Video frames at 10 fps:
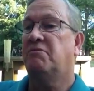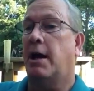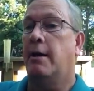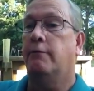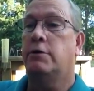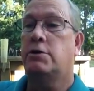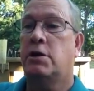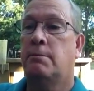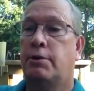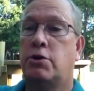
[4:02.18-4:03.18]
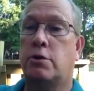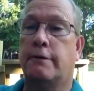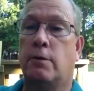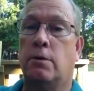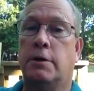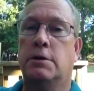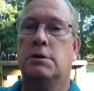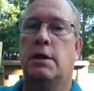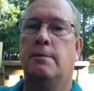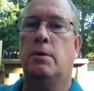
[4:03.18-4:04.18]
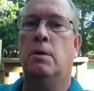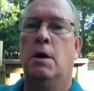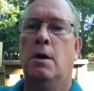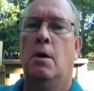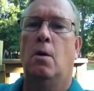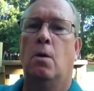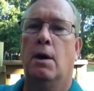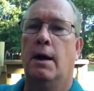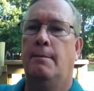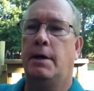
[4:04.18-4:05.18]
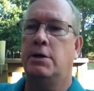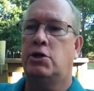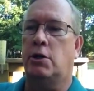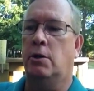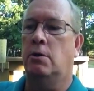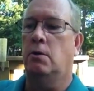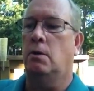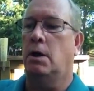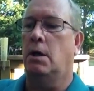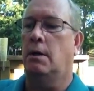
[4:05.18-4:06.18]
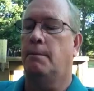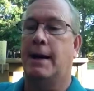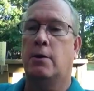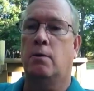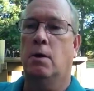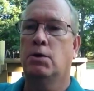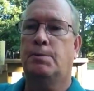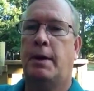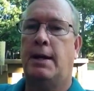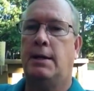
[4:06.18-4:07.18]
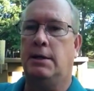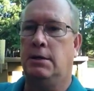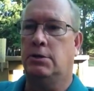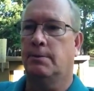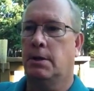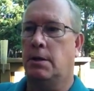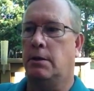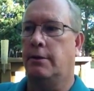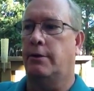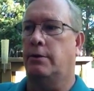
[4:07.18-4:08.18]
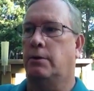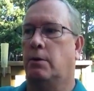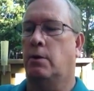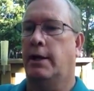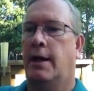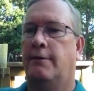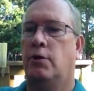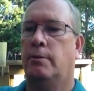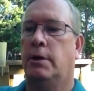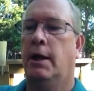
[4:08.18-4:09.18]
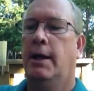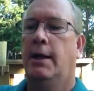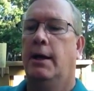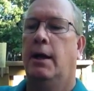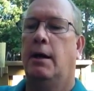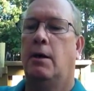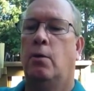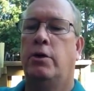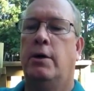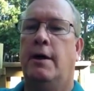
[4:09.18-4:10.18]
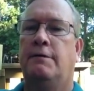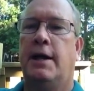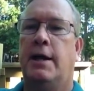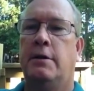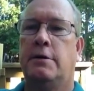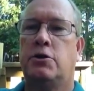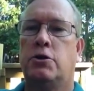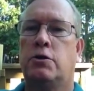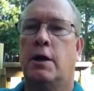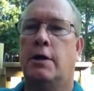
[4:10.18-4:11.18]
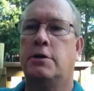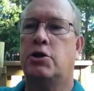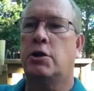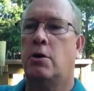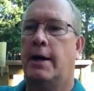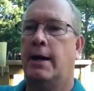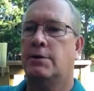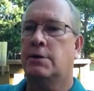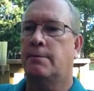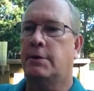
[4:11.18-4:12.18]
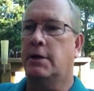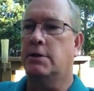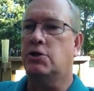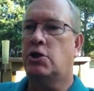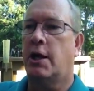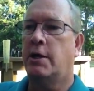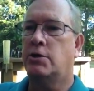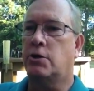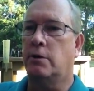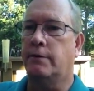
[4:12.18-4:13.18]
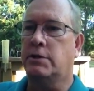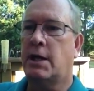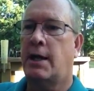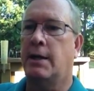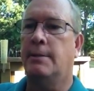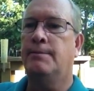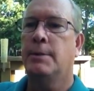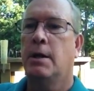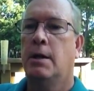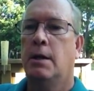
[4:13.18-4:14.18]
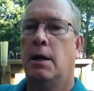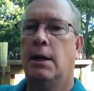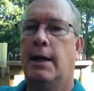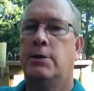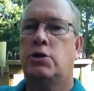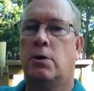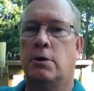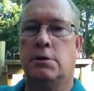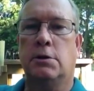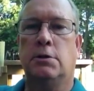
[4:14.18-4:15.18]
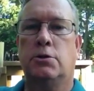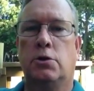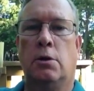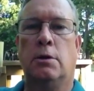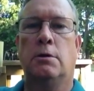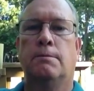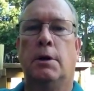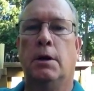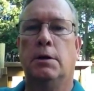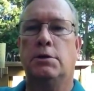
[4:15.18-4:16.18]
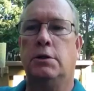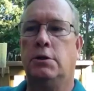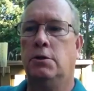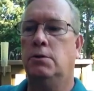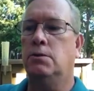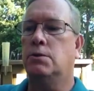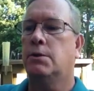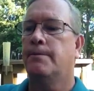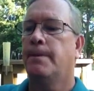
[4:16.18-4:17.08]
average temperature, for an example, or I may show my gross pay each month, or what have you. But when you have data that you're trying to show how something has changed over time, a line chart is a good chart to use.